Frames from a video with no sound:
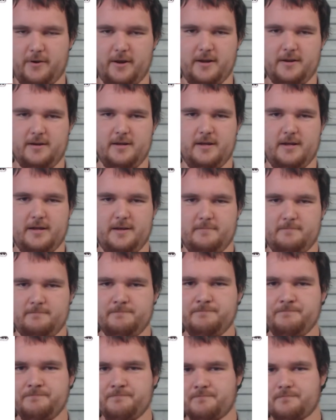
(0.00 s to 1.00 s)
in it.
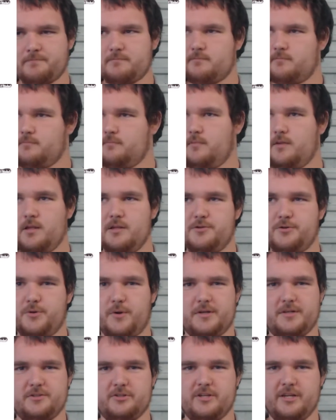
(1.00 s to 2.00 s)
It's
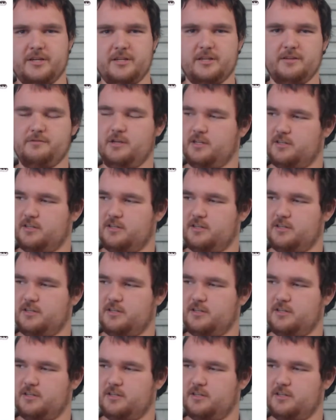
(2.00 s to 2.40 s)
quite distinctive.